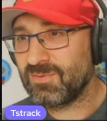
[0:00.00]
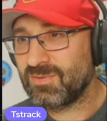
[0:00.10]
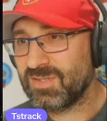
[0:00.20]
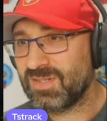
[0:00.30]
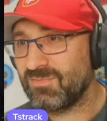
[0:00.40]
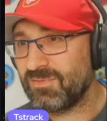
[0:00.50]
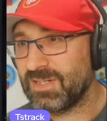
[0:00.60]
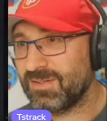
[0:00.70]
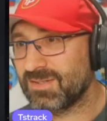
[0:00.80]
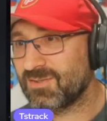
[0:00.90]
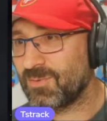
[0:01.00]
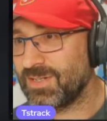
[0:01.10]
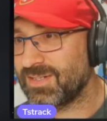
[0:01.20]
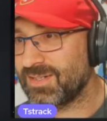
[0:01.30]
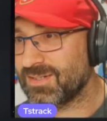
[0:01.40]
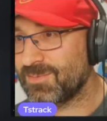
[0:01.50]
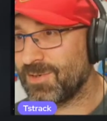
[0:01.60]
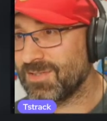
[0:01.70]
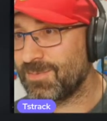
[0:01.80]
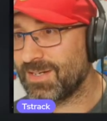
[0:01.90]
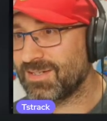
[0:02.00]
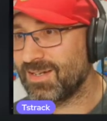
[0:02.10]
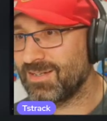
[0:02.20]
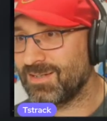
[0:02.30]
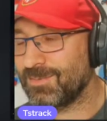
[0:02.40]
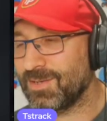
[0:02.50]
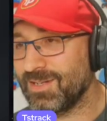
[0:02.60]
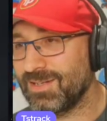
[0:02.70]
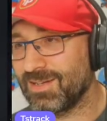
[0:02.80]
Dude, Justin Fields, 26 spots past ADP.